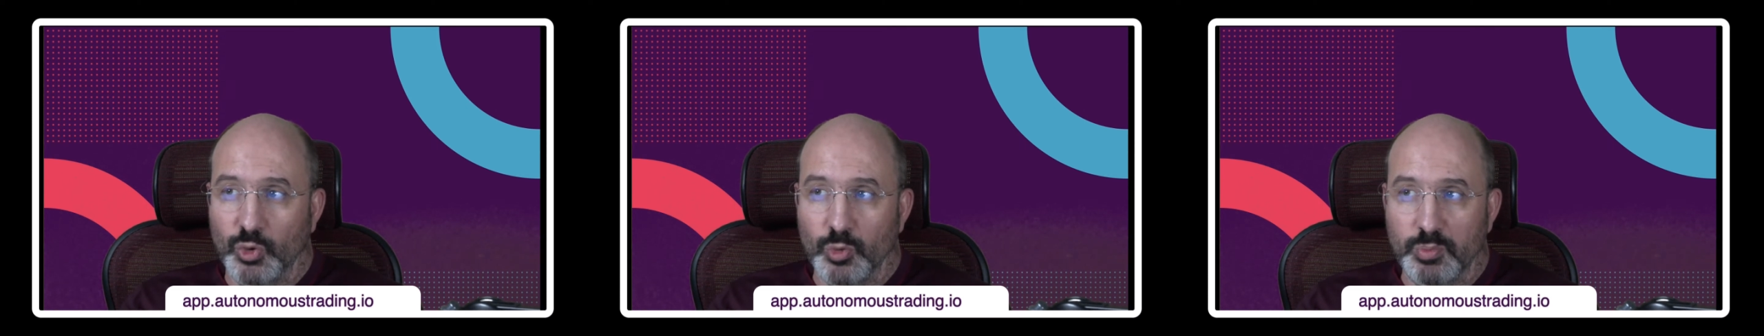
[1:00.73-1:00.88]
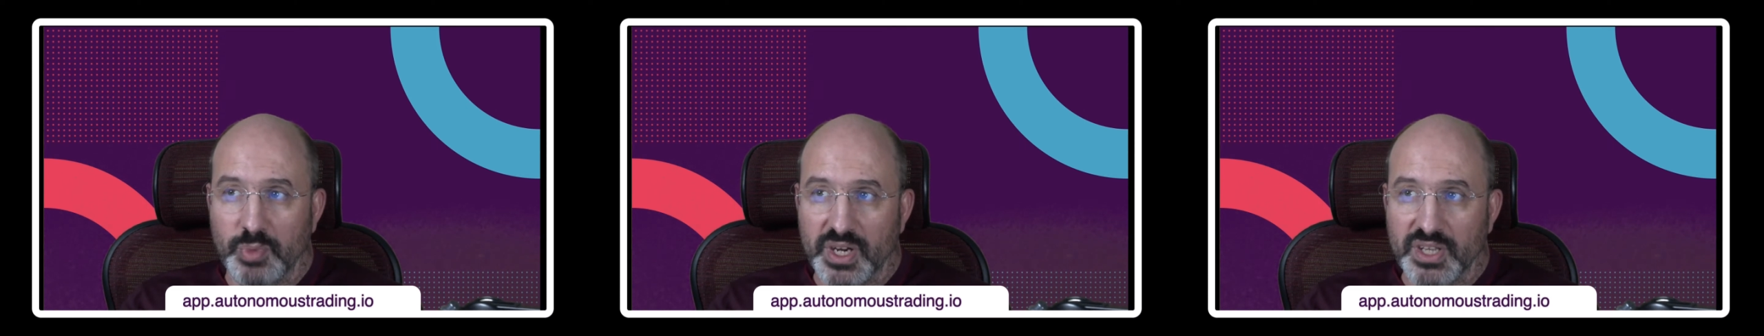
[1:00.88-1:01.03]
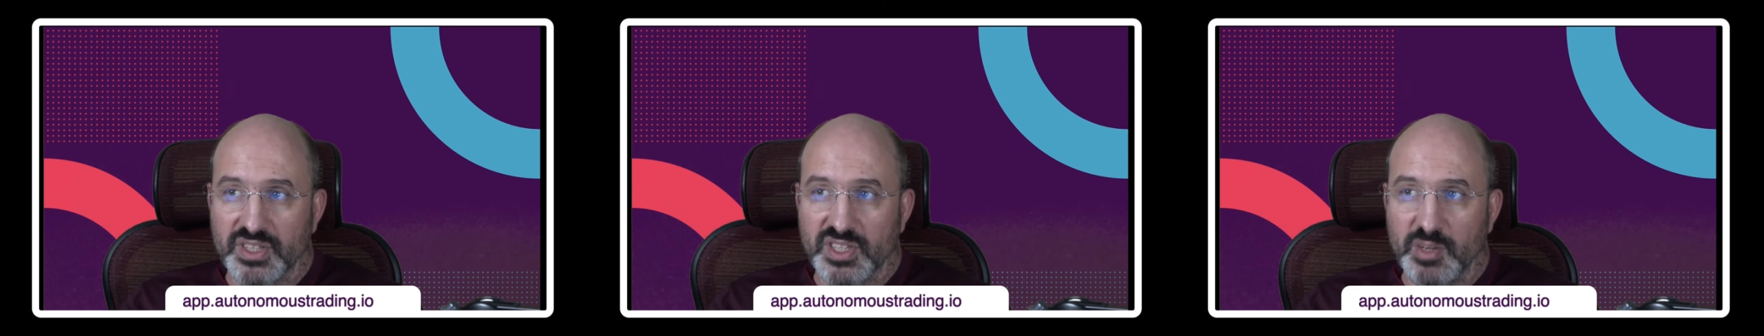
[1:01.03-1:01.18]

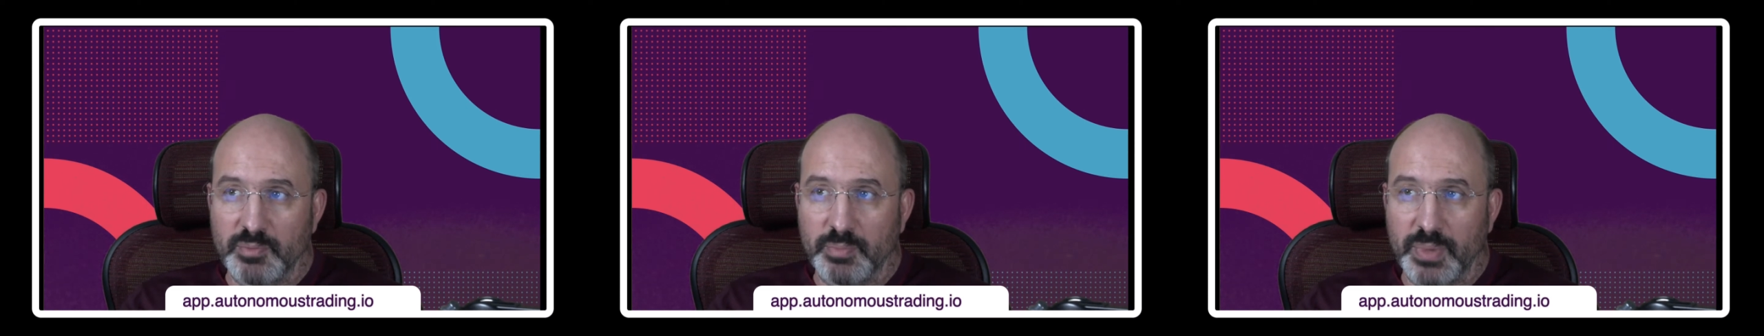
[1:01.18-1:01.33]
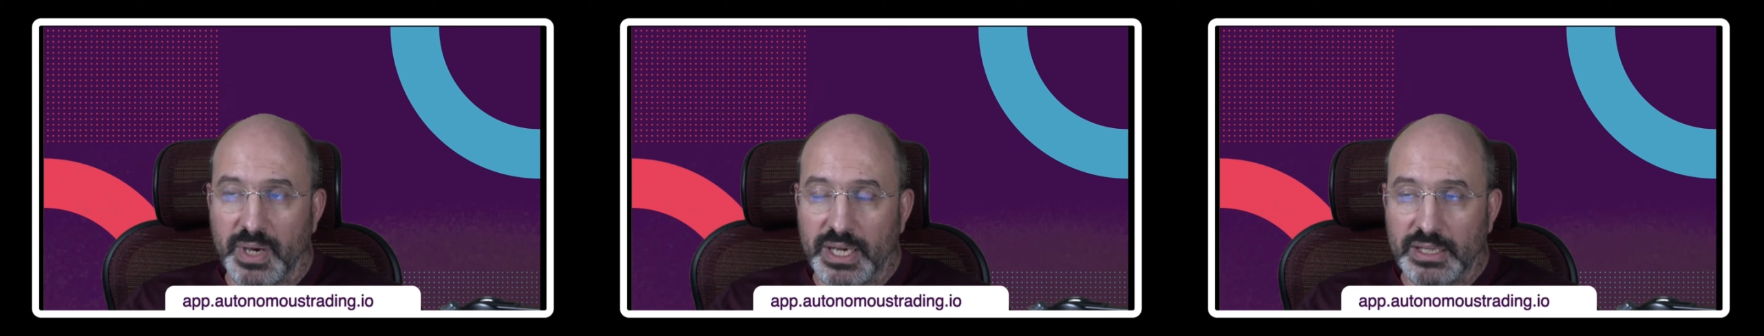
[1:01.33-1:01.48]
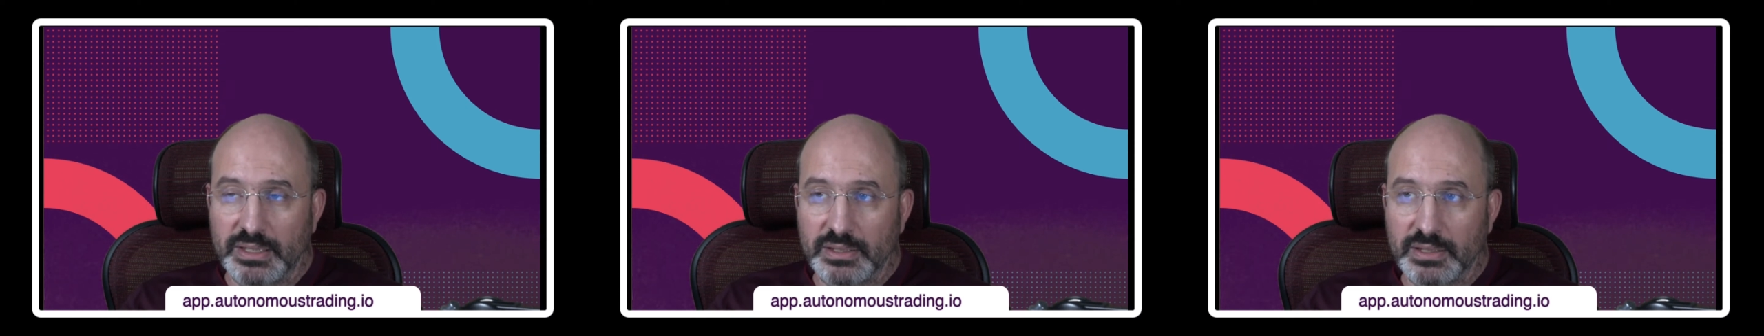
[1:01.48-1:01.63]

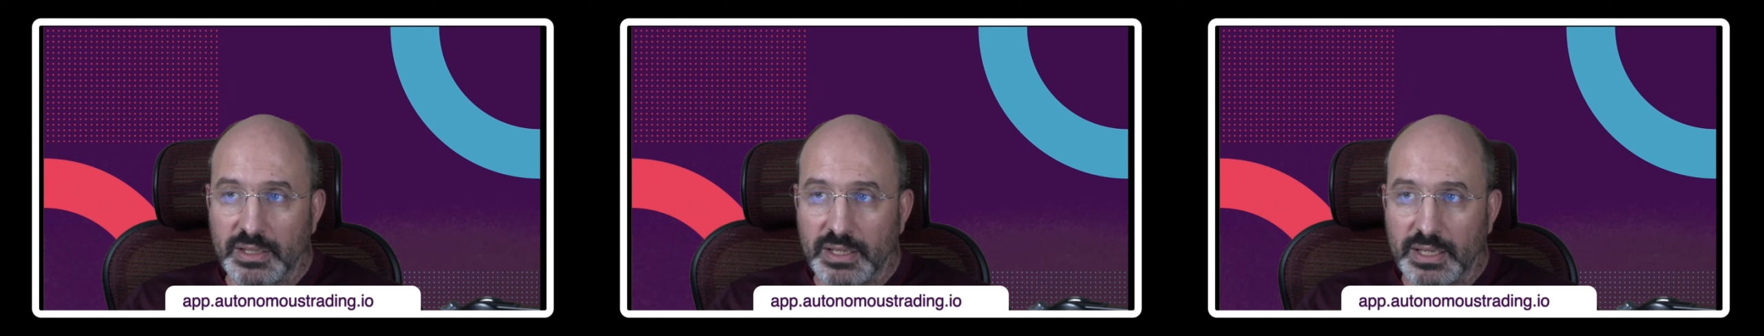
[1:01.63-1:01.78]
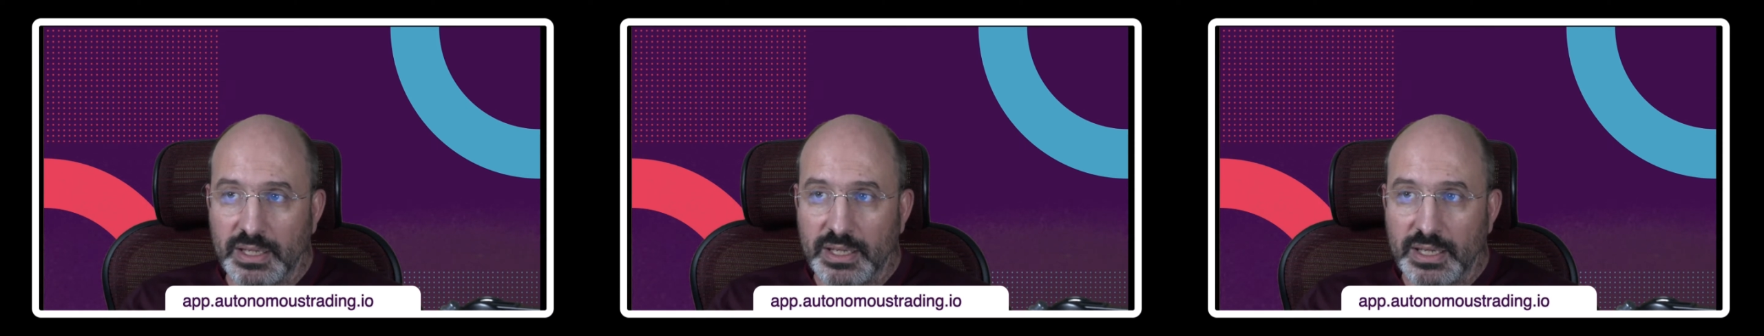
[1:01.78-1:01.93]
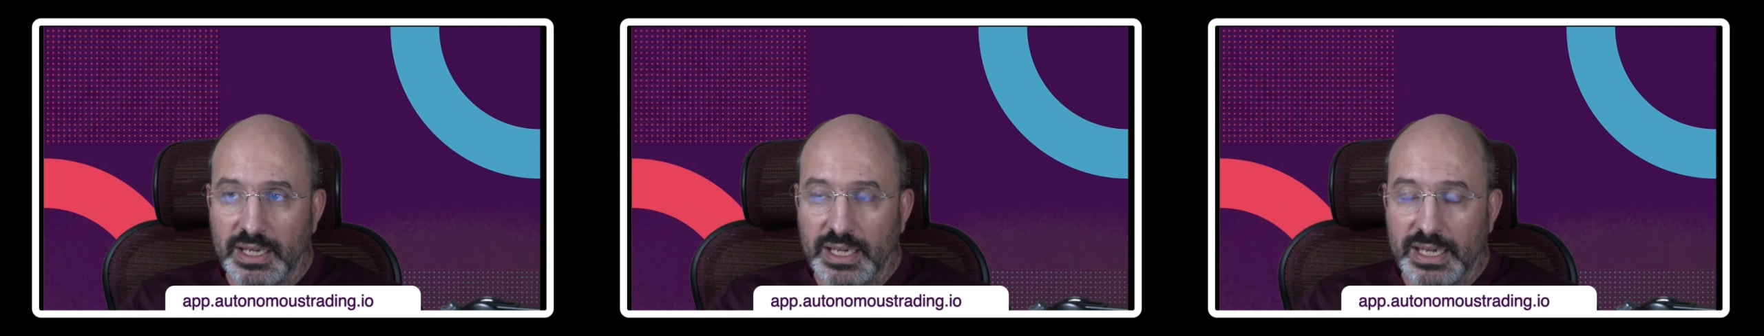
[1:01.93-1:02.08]
participate.
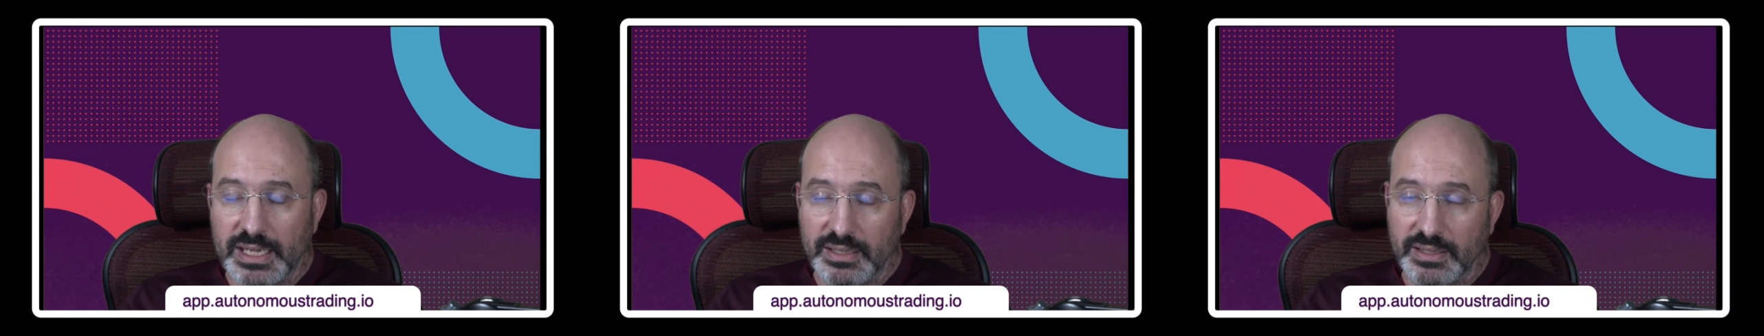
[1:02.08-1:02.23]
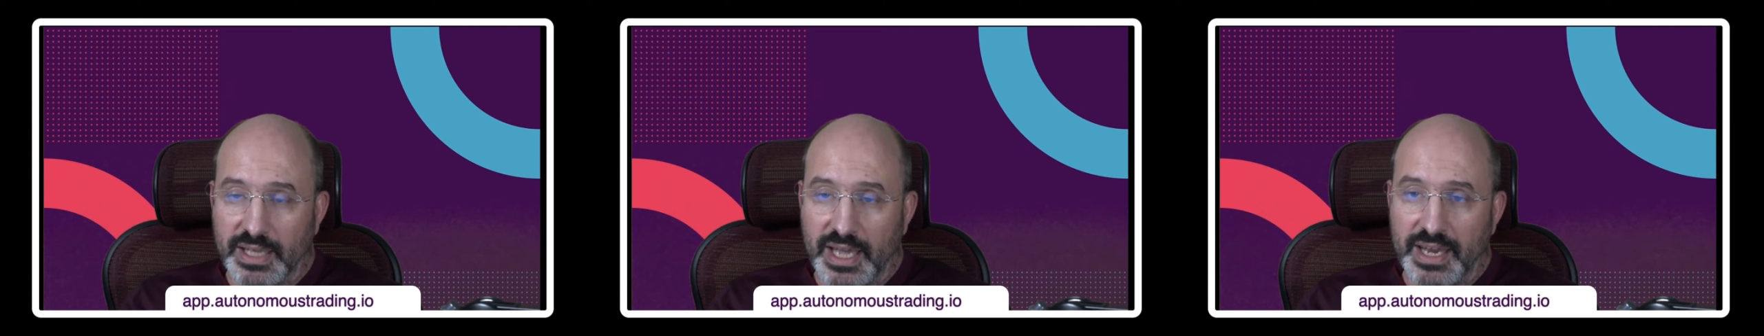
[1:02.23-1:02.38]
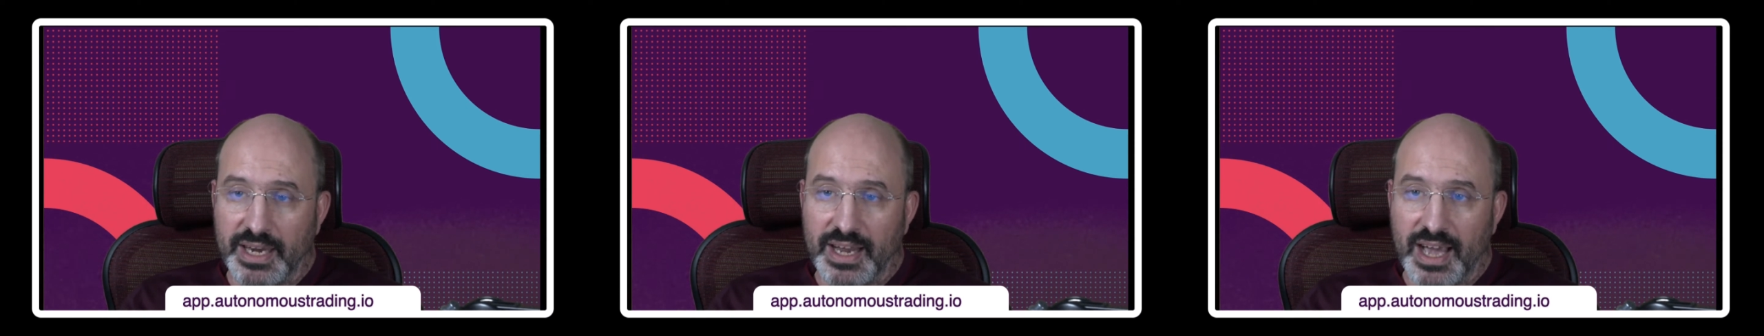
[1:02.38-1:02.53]
And
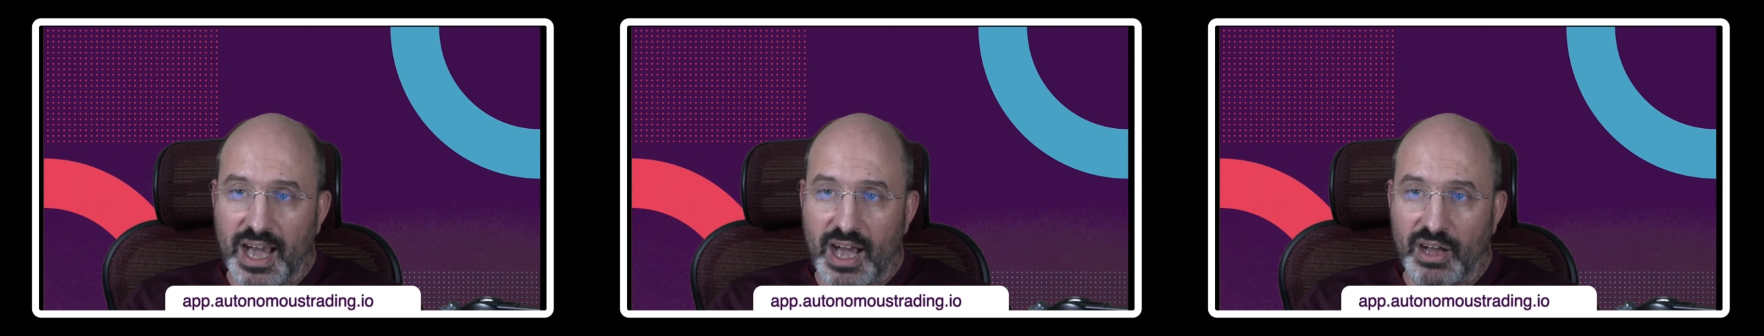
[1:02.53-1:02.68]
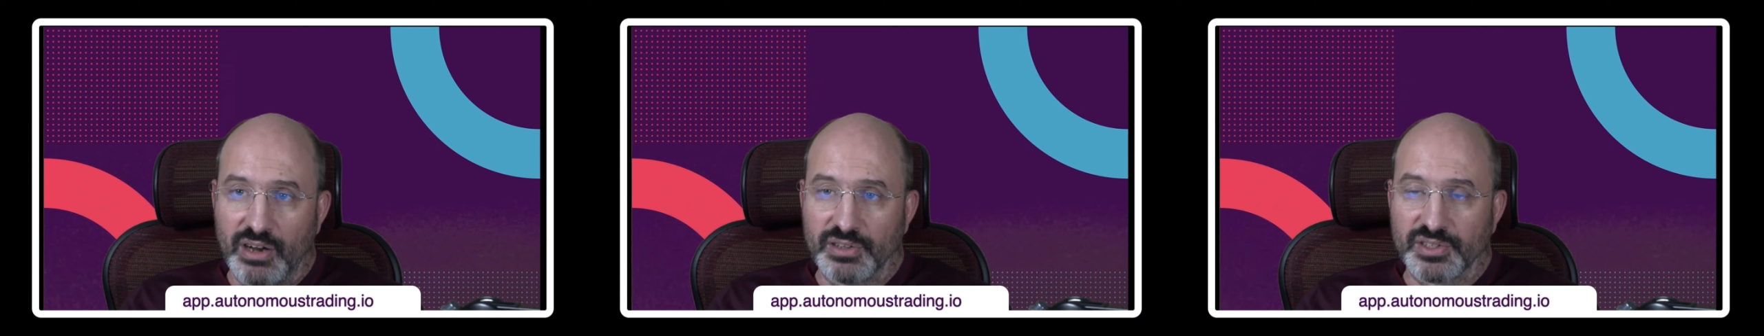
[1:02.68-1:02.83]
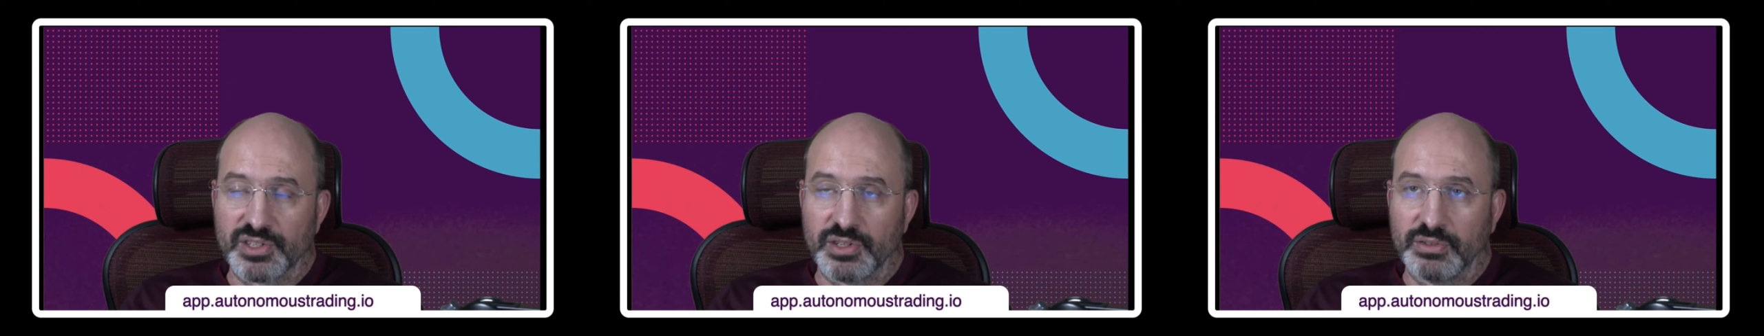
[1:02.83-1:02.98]
then
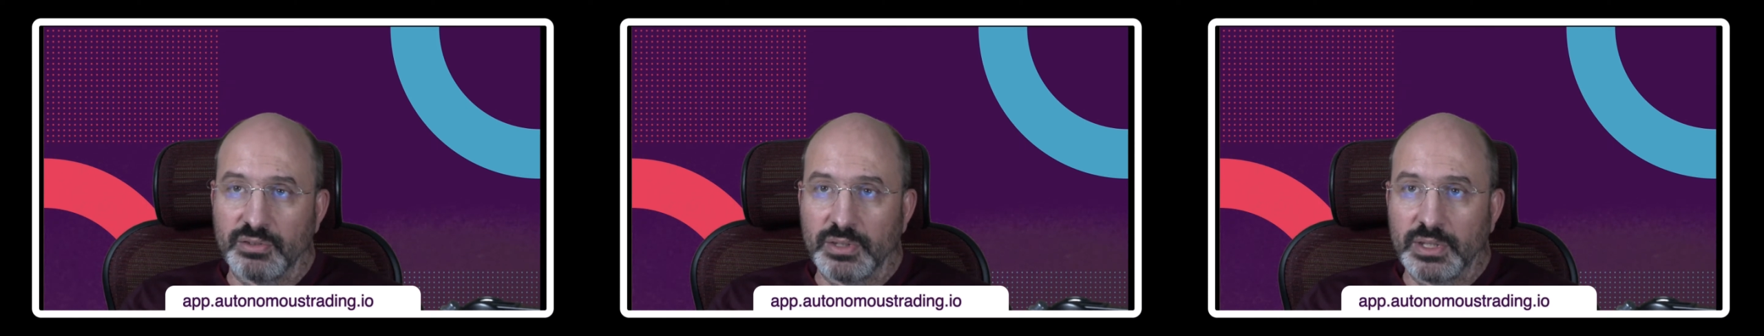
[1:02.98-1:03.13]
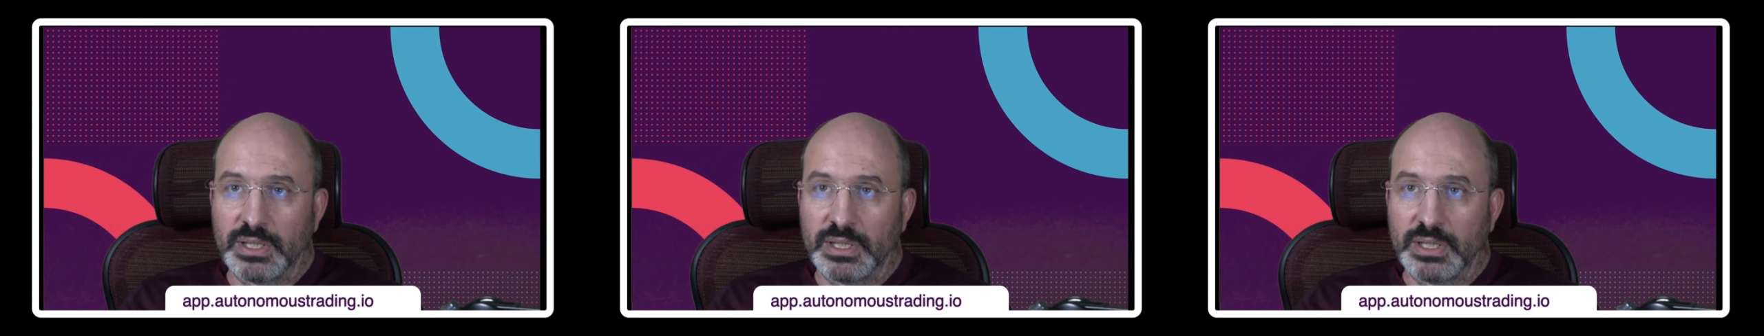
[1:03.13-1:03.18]
also